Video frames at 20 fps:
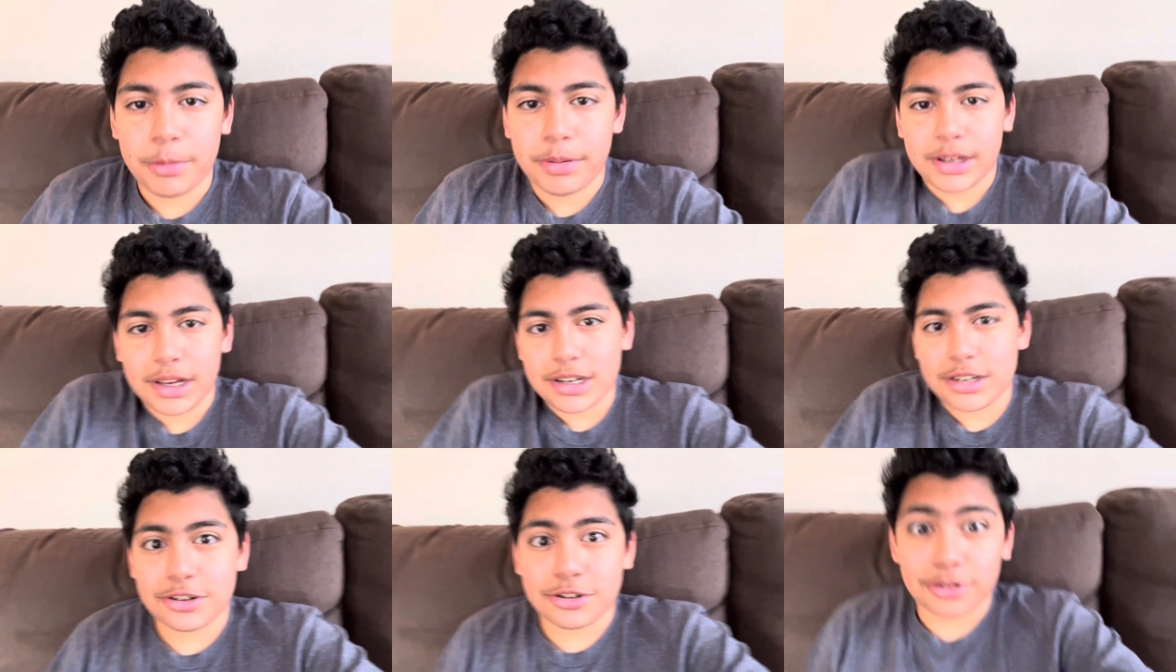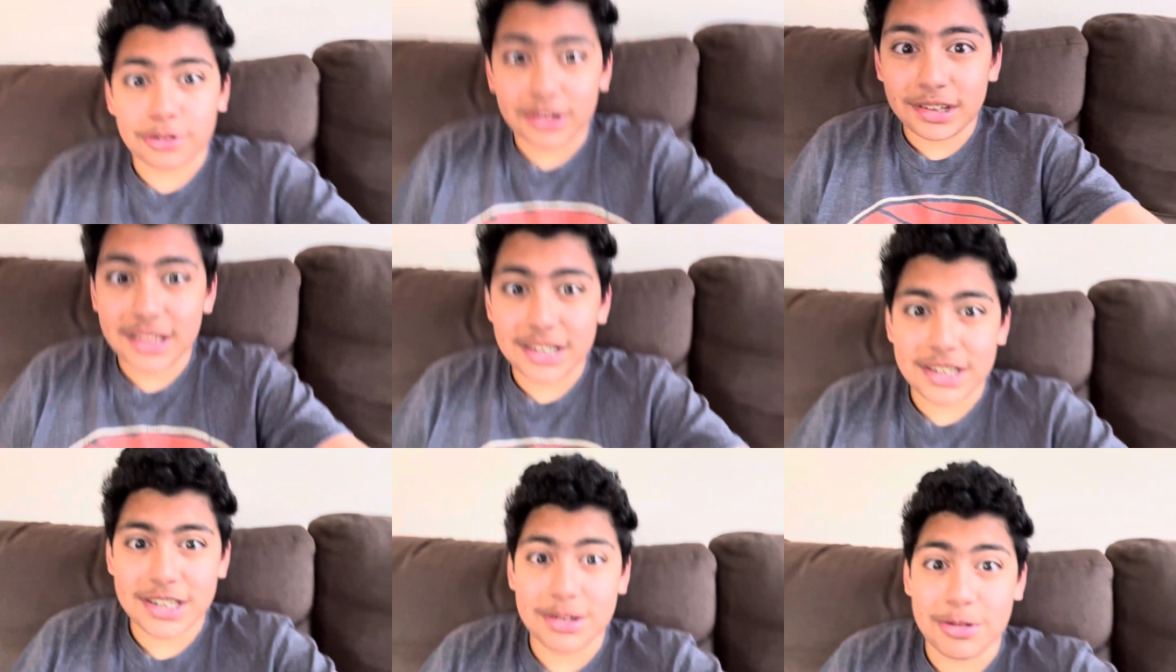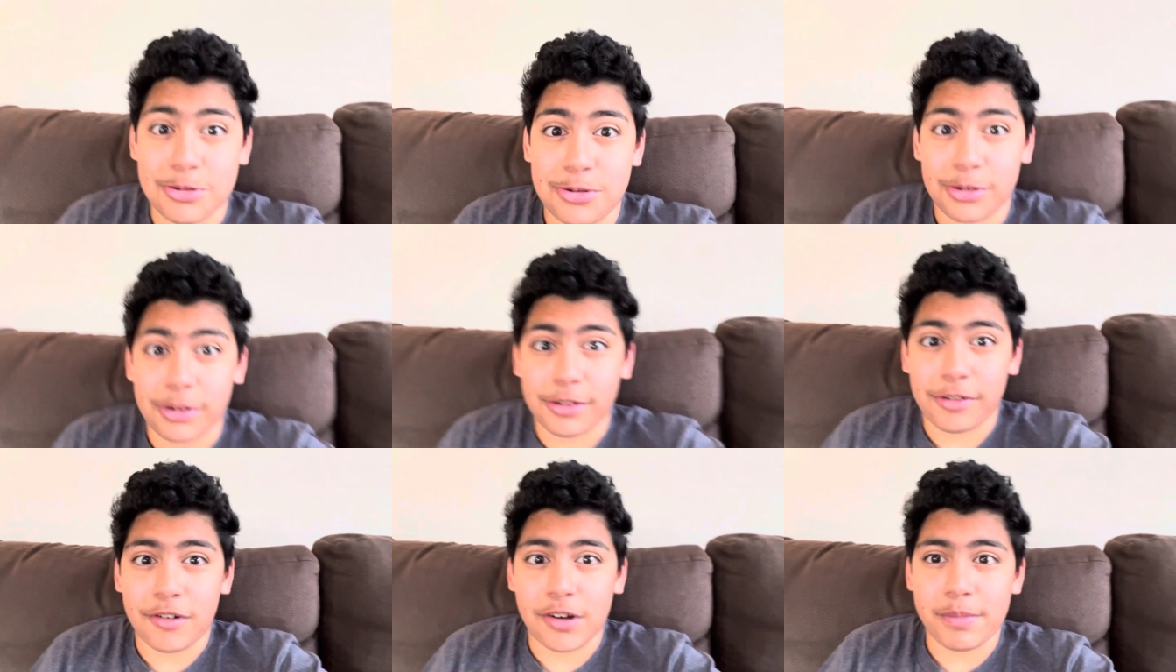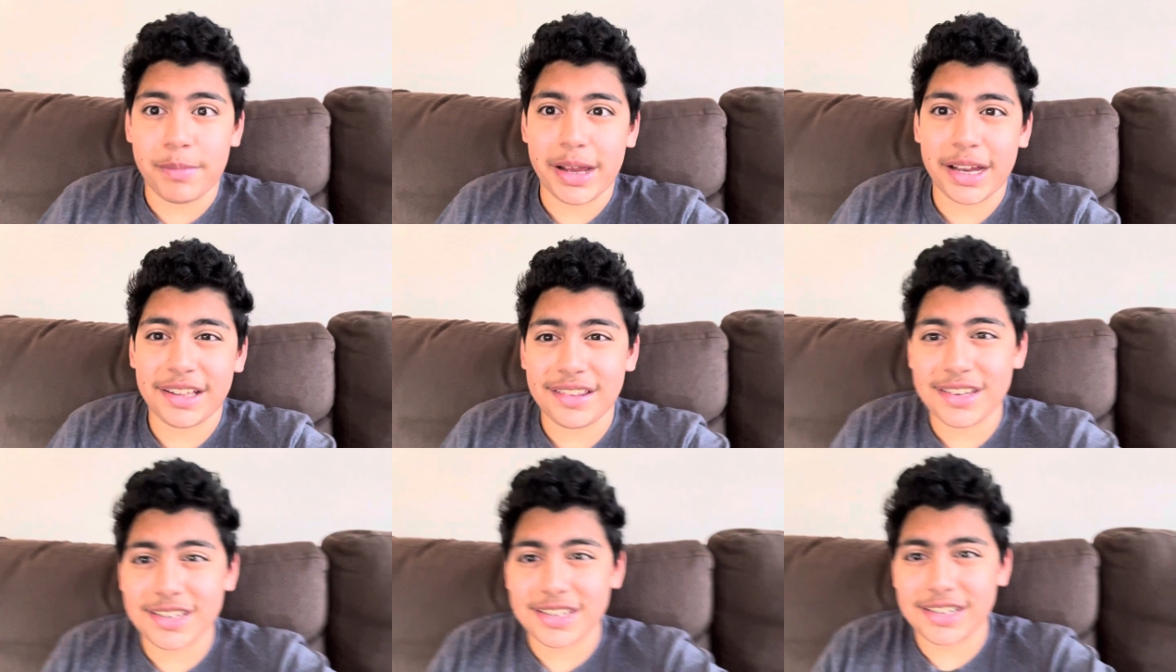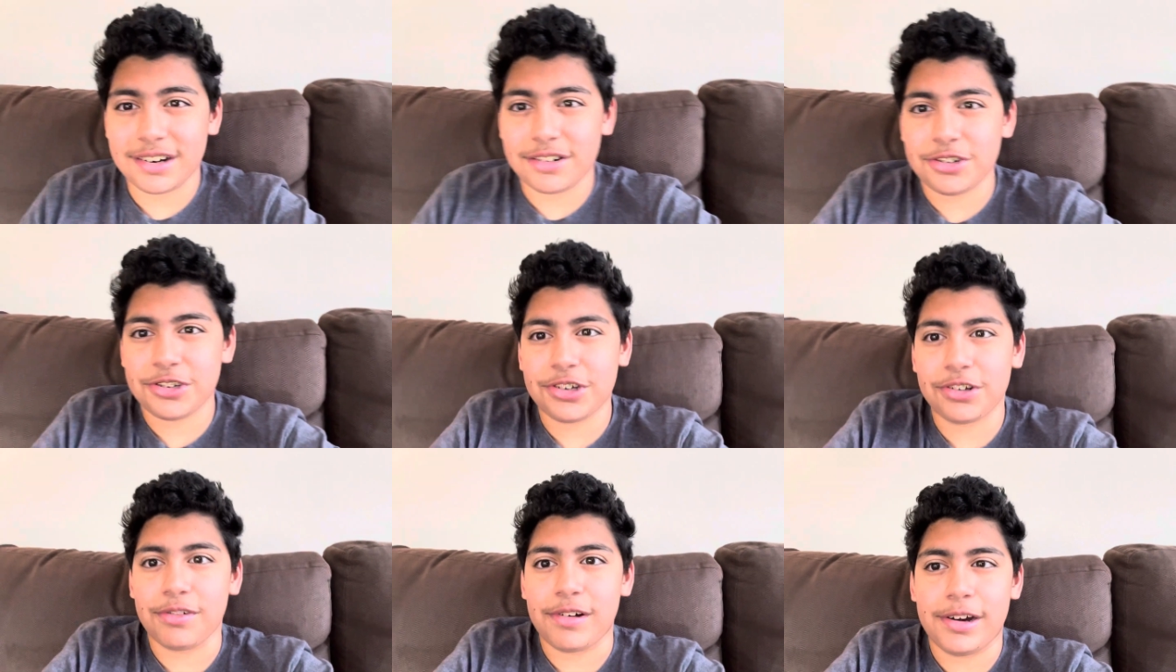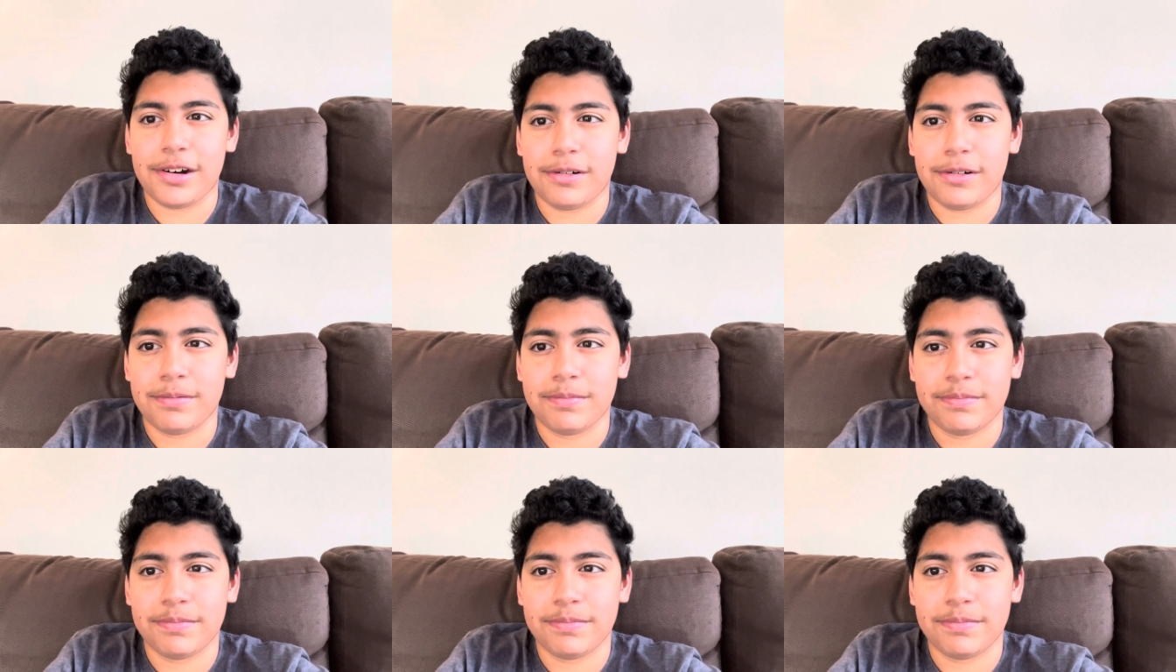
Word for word: you guys enjoyed this. It was really fun making this, and I'll see you later.